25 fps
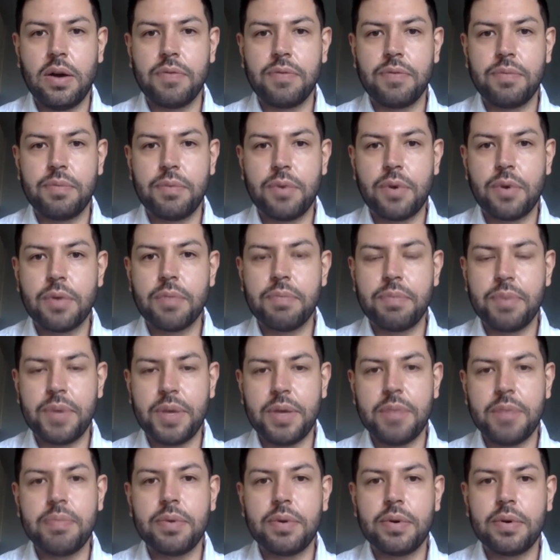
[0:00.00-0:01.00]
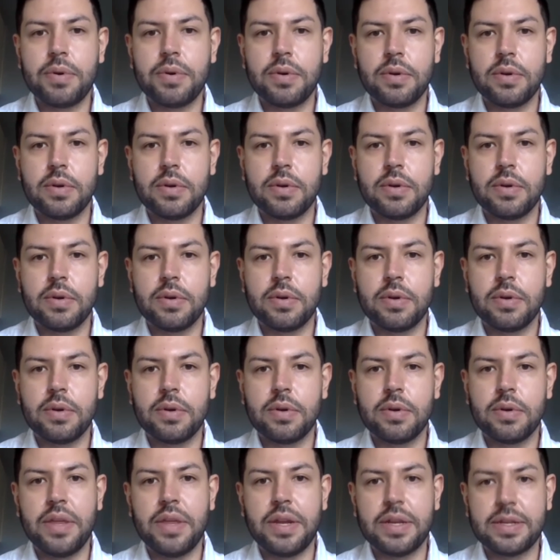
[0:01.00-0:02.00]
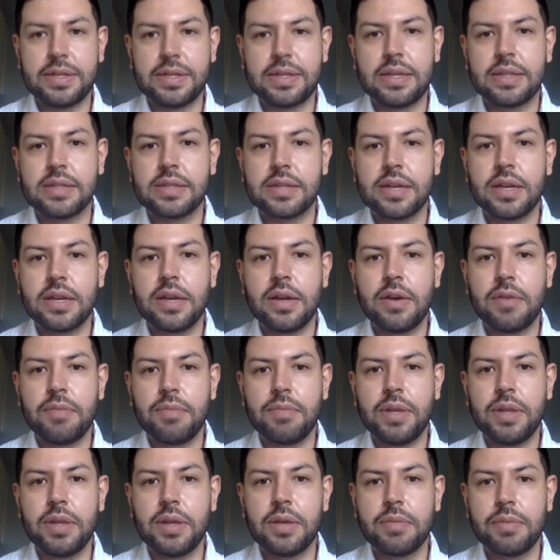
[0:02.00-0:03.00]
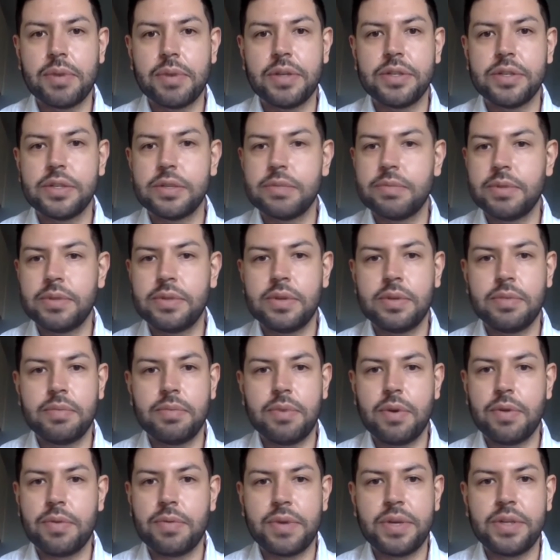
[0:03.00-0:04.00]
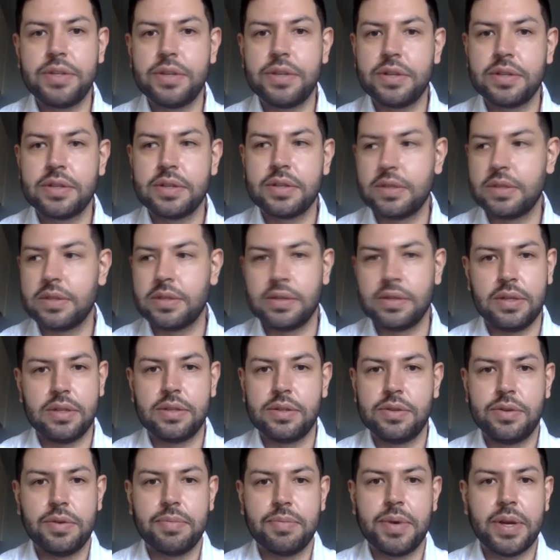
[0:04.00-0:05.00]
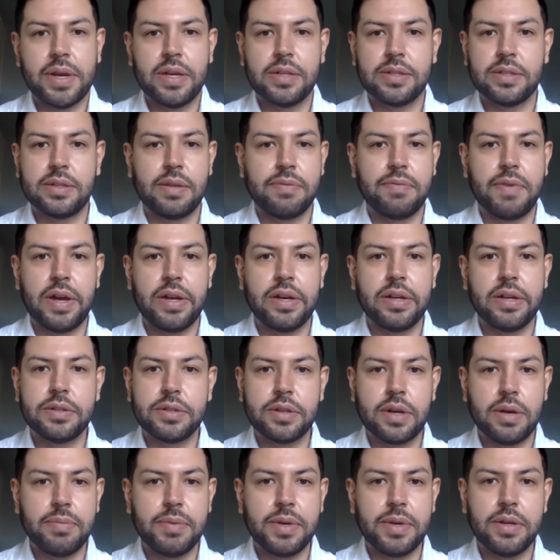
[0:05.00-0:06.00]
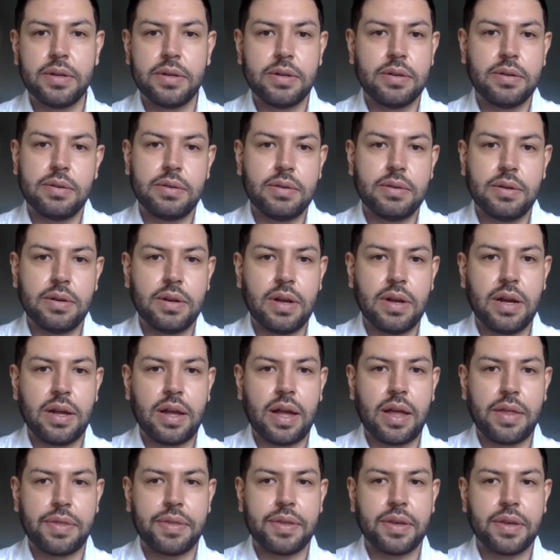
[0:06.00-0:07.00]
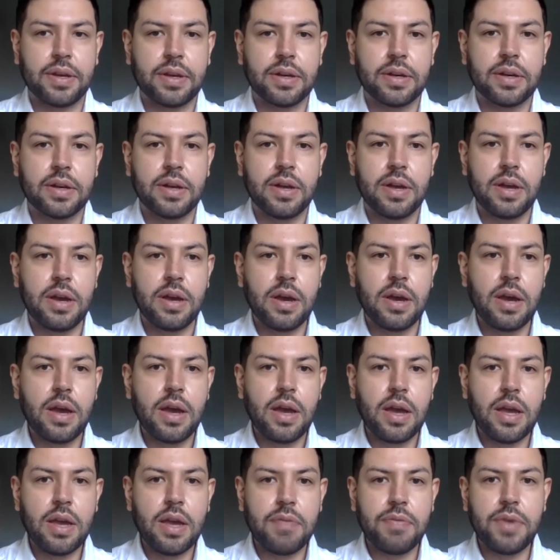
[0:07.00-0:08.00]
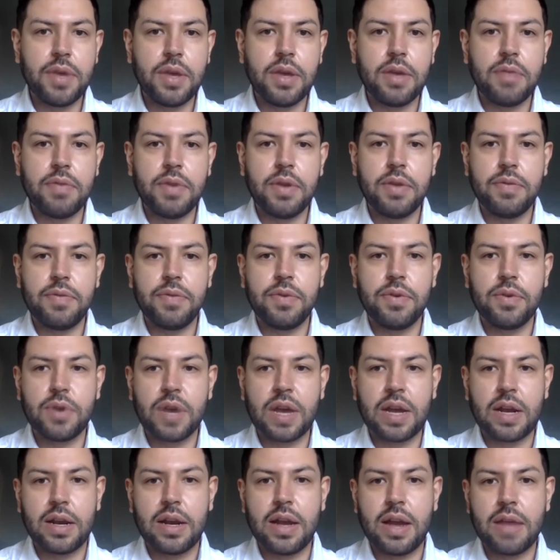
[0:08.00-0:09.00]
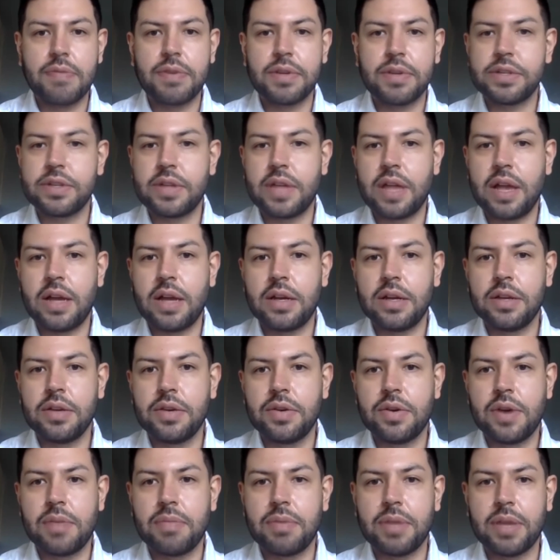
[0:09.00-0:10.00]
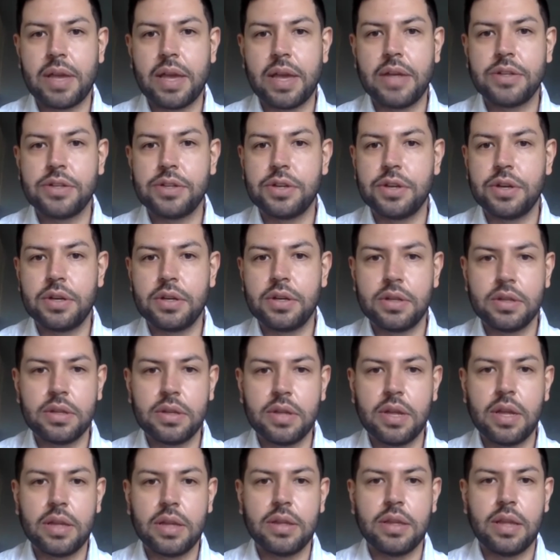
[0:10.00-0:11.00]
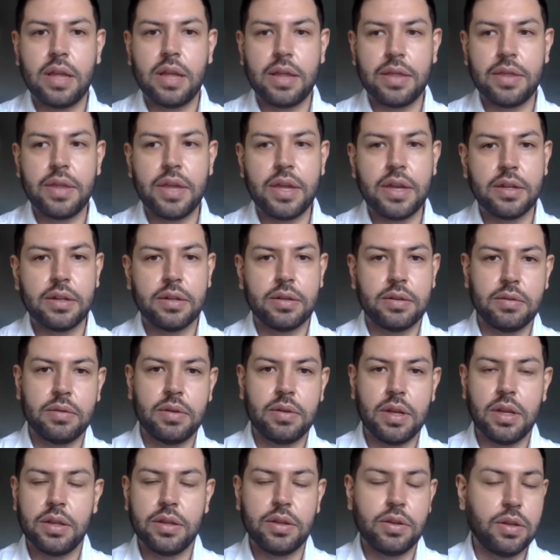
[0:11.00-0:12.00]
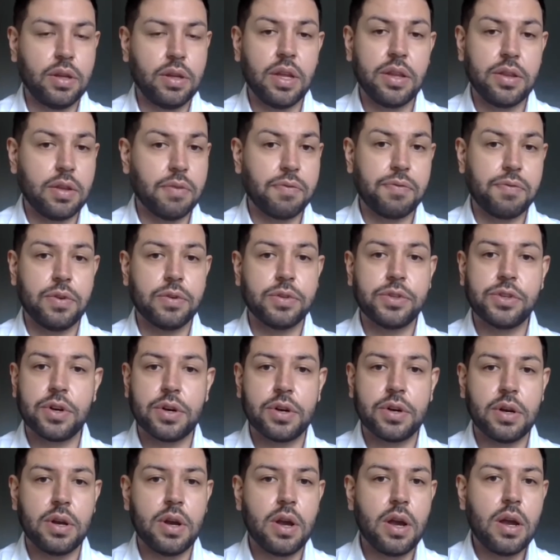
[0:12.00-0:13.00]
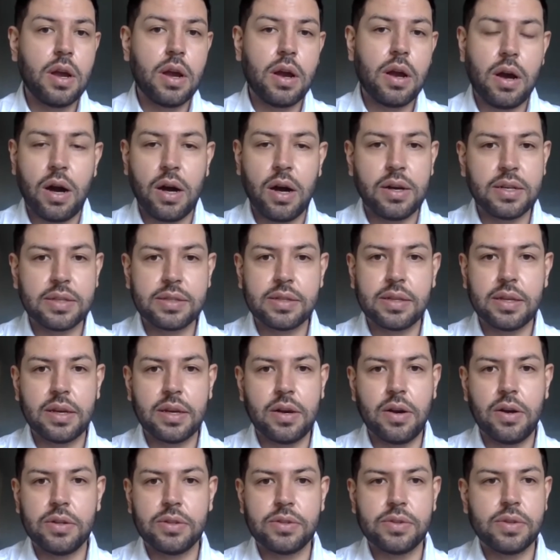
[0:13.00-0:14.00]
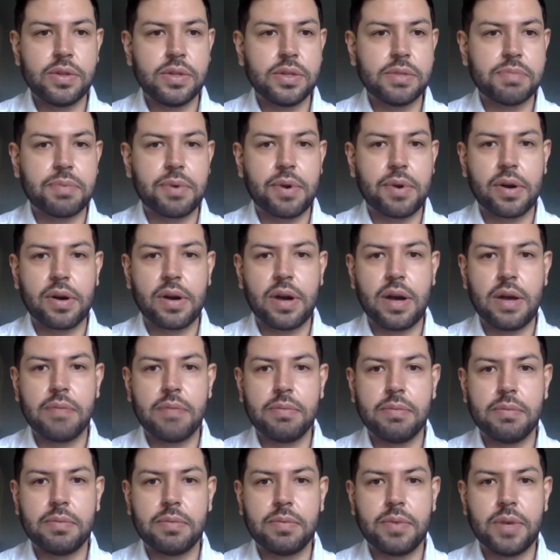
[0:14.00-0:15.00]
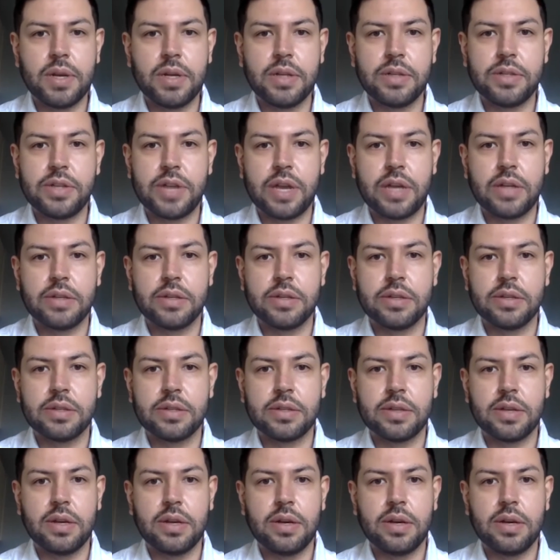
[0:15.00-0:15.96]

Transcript: more people and the necessity of building bridges between both regions is your biggest advantage. I mean, I think if you can leverage that in your application, and then in the future, honestly, going to this program really changes